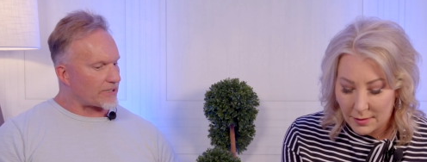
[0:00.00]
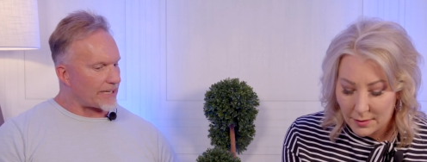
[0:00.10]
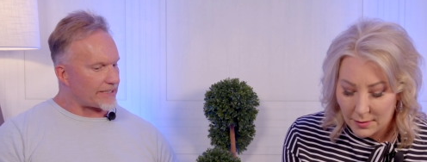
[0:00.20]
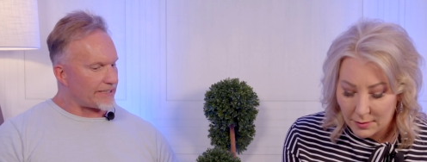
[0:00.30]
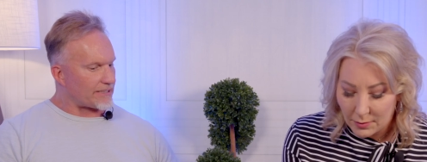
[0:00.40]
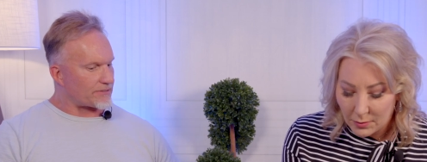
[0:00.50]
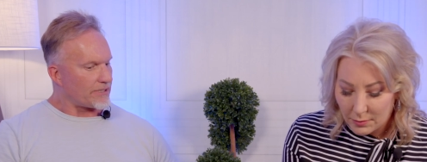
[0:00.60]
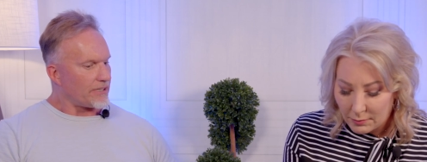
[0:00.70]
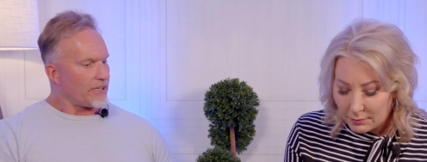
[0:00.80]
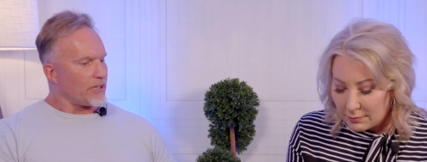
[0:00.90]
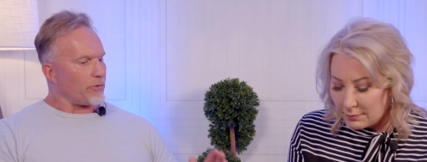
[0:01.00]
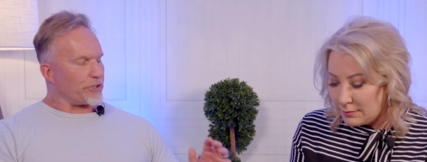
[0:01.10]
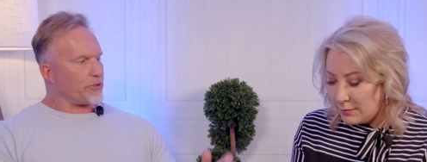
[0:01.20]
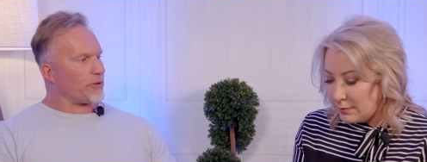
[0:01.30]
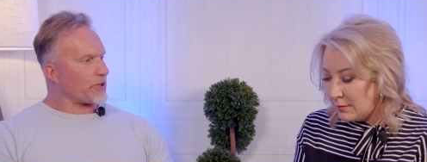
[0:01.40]
Speaker 1: like this
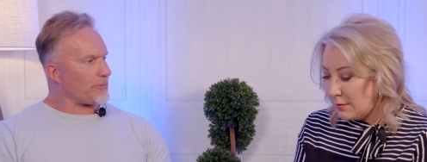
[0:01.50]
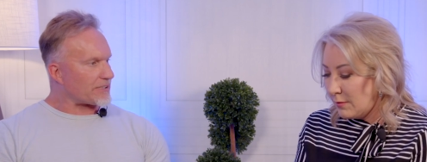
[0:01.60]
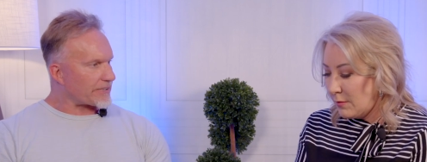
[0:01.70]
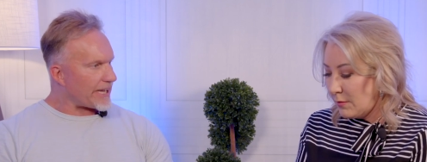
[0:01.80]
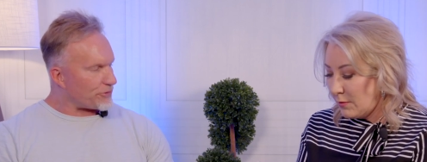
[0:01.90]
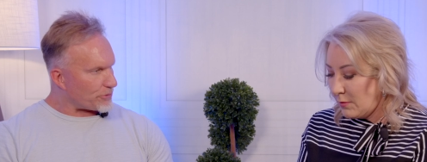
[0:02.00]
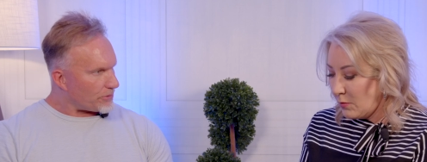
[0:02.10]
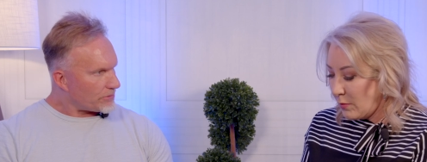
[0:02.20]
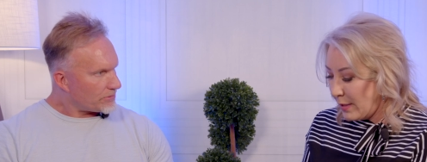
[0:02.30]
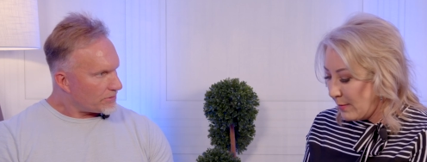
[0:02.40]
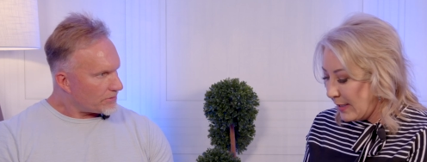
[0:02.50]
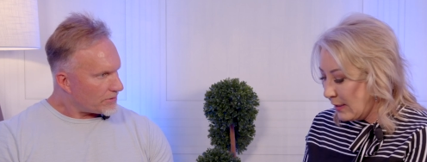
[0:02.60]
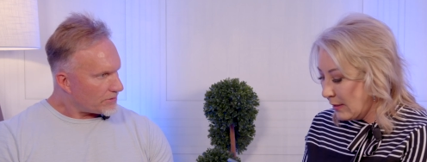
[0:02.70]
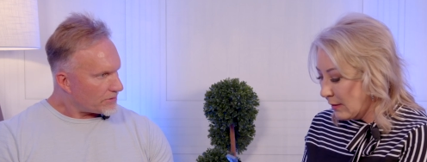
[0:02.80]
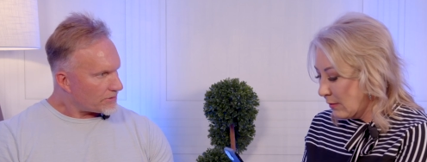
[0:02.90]
Well, you don't know my schedule. Wait a
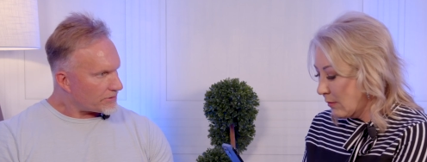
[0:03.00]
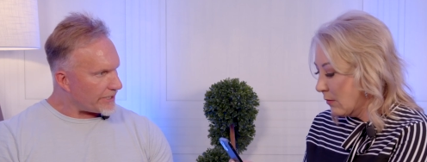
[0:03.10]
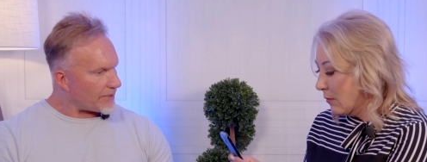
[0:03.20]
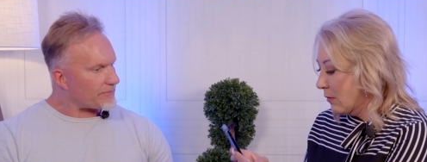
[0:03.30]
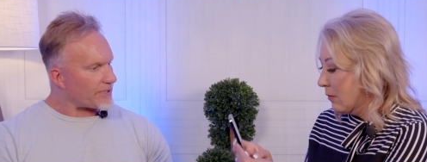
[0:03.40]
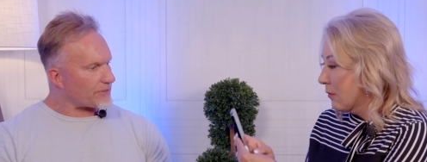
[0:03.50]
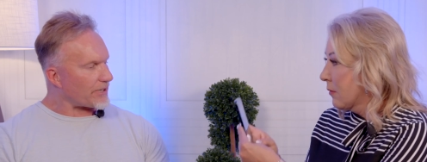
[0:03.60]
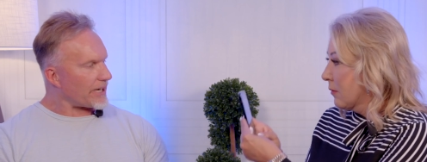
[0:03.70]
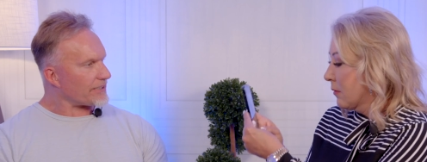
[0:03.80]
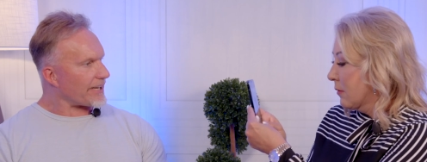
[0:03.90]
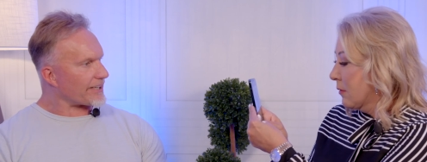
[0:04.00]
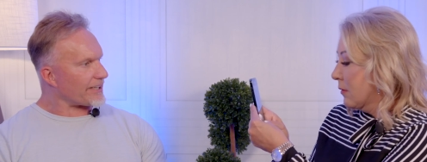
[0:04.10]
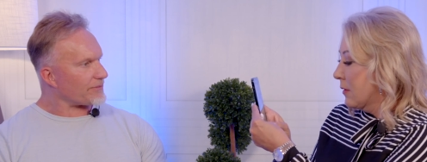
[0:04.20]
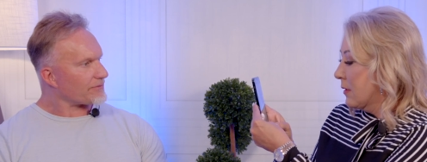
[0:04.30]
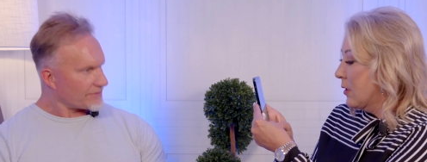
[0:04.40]
minute. Yeah, that's right. Take
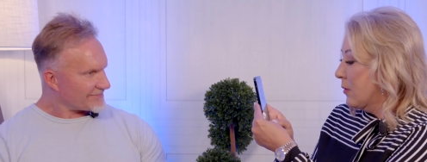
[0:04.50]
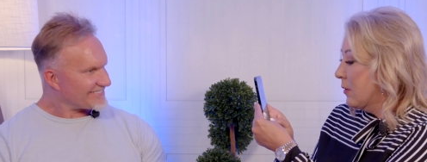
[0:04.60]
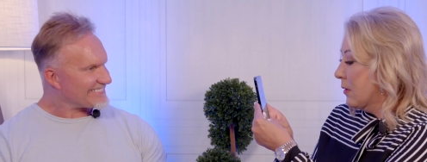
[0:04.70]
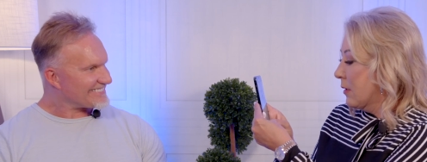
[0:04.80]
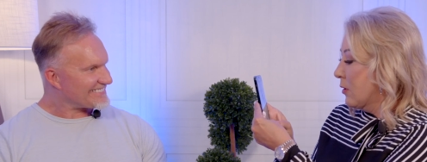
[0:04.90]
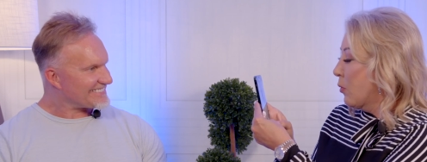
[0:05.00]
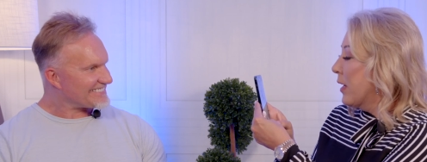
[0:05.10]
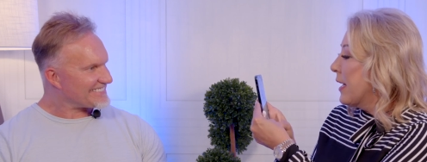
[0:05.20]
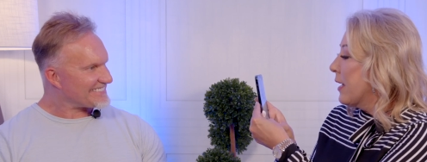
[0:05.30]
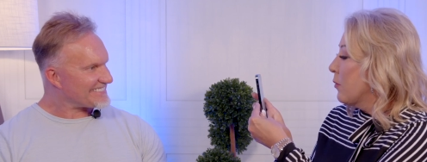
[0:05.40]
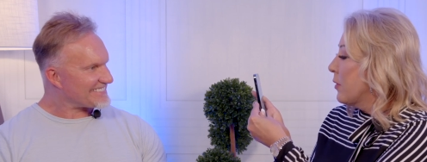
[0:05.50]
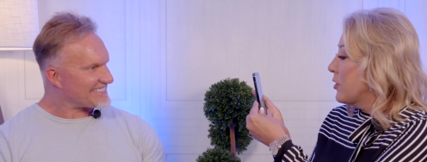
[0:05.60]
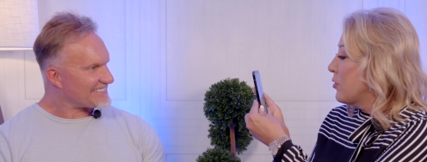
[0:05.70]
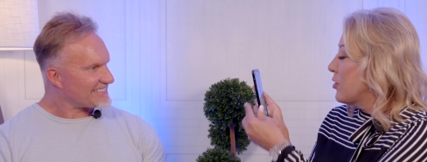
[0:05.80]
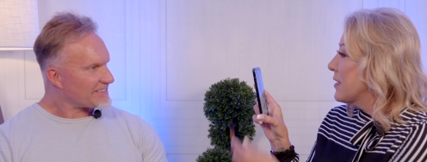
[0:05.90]
it.
Speaker 2: Do it. What now?
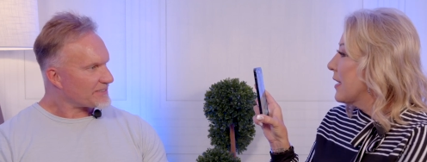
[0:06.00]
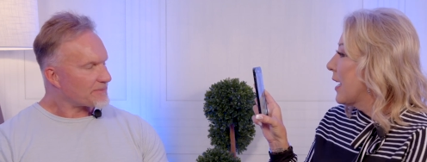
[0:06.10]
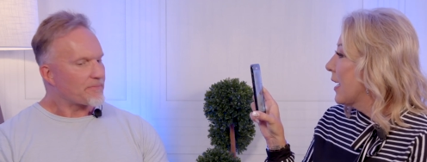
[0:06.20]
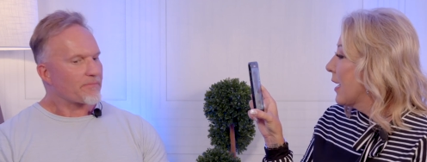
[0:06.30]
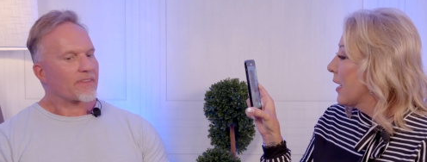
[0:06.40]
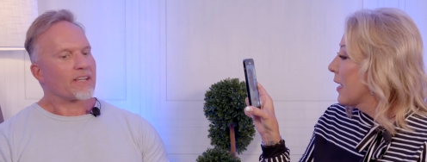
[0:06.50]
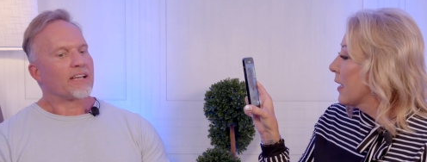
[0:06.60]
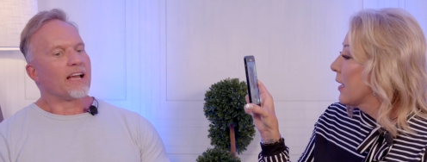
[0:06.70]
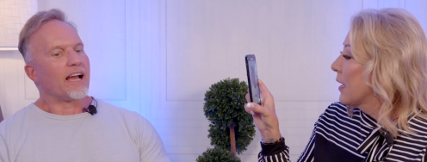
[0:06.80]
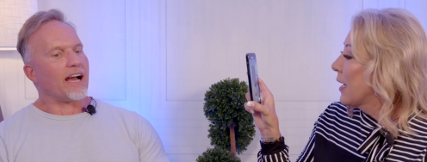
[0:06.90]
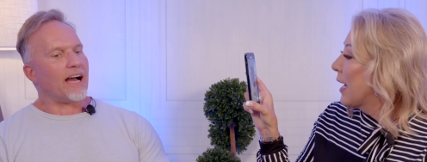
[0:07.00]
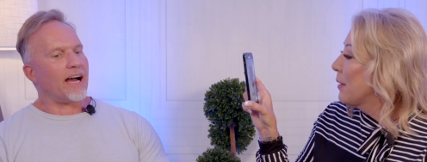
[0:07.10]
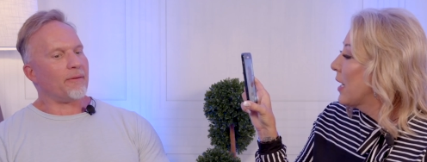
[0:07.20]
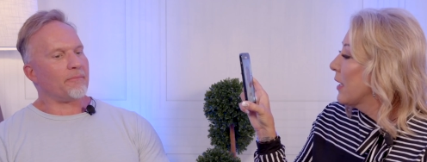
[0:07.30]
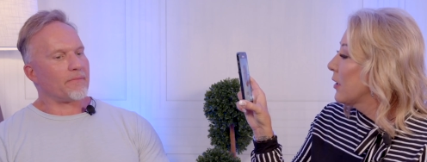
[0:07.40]
What'd you just say?
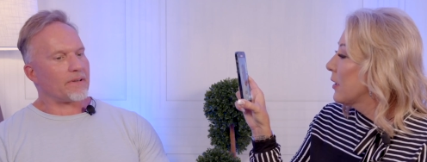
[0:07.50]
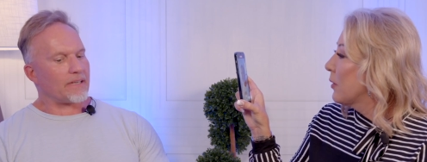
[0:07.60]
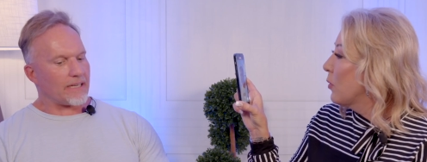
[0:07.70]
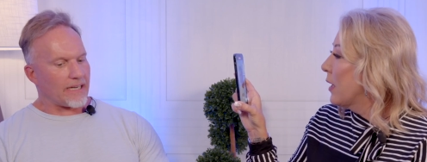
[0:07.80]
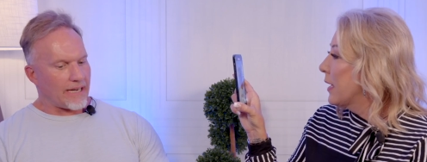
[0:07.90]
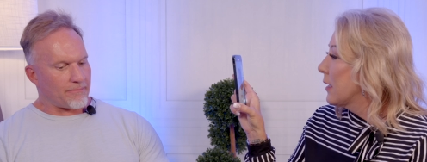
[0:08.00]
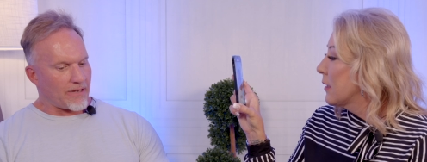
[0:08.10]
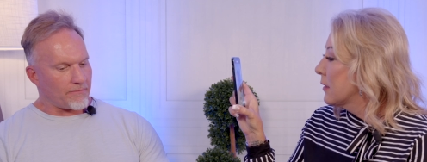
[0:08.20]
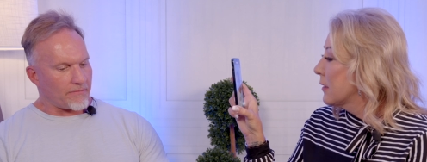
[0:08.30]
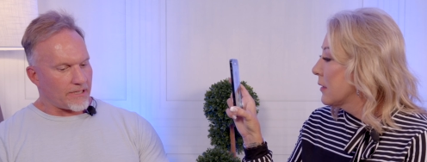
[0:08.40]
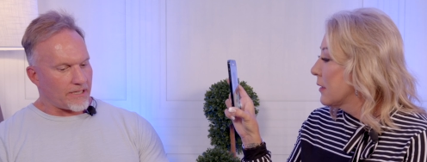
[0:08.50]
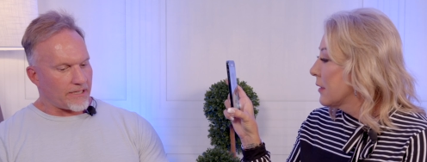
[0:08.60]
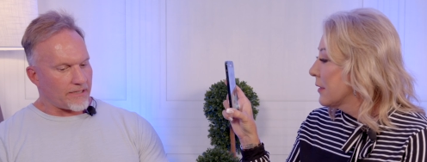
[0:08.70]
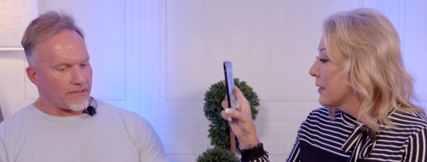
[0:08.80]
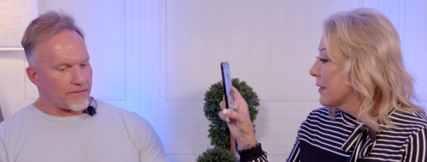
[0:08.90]
Speaker 1: I'm, I'm not good at what? I'm, I'm
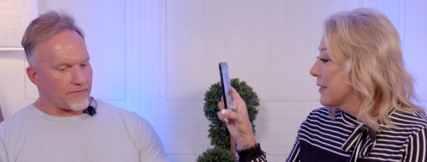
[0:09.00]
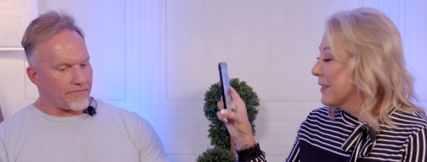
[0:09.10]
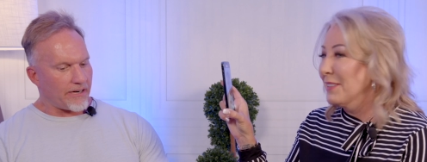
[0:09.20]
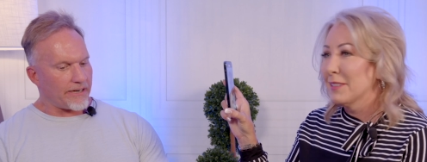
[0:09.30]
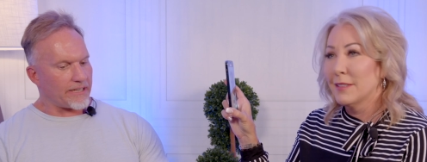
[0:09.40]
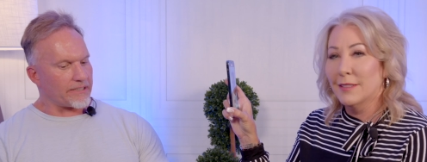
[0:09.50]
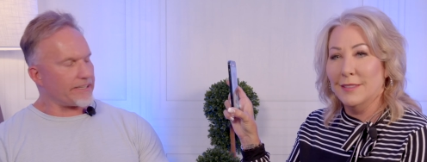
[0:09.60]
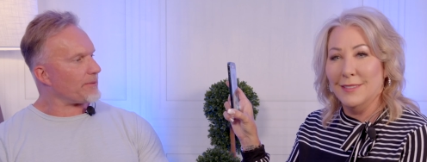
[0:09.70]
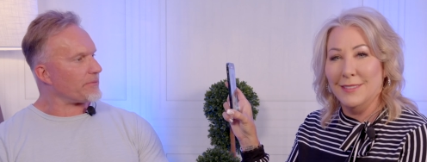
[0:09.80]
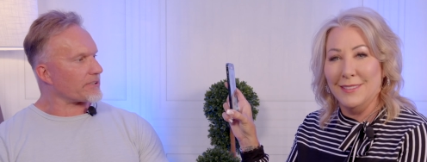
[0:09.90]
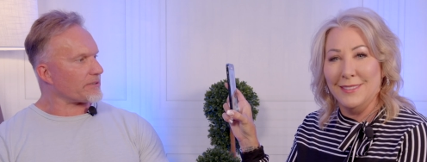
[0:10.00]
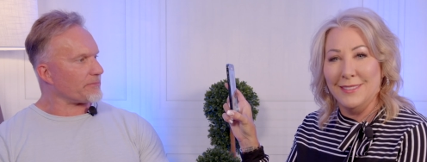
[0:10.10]
uh, very adept at